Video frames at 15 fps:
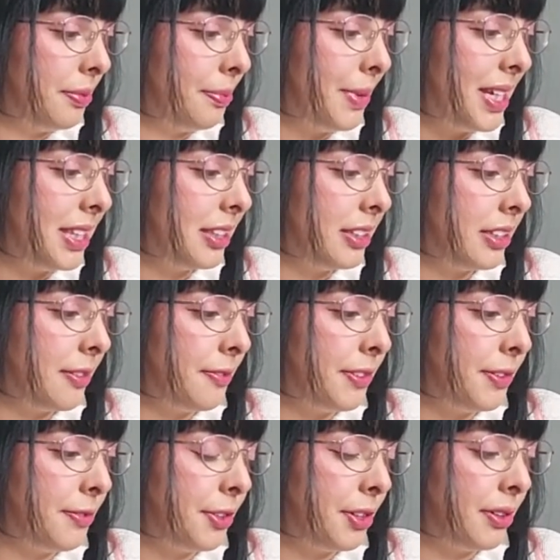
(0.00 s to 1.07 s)
made
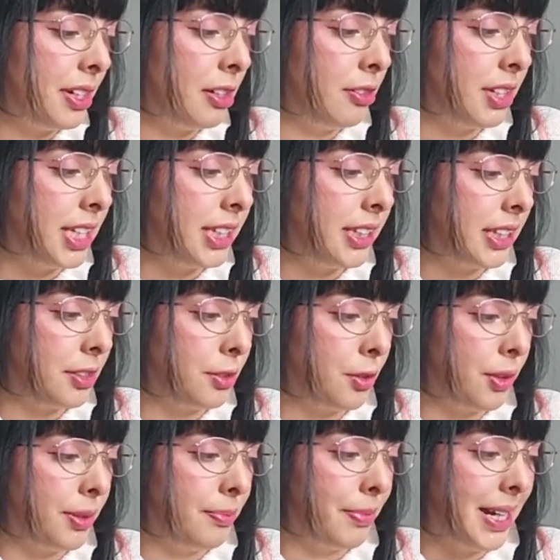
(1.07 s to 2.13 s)
something from a Lolita
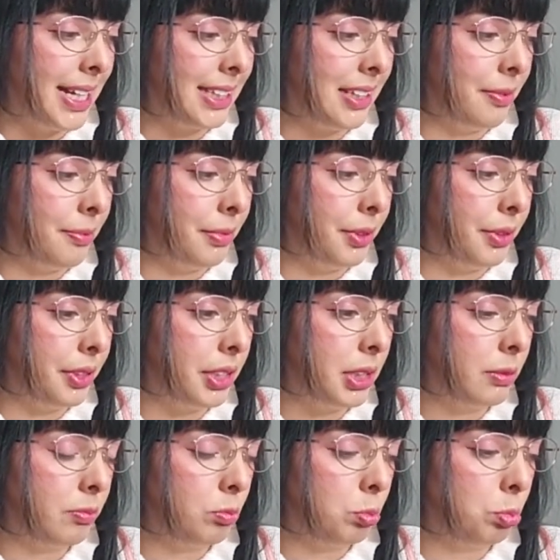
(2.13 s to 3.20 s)
sewing pattern book.
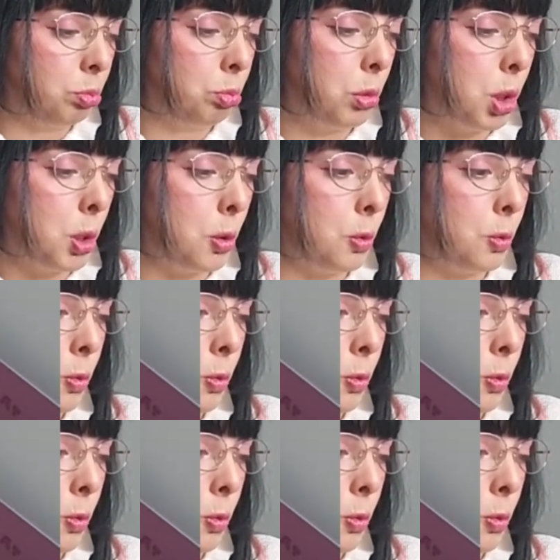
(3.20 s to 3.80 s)
No.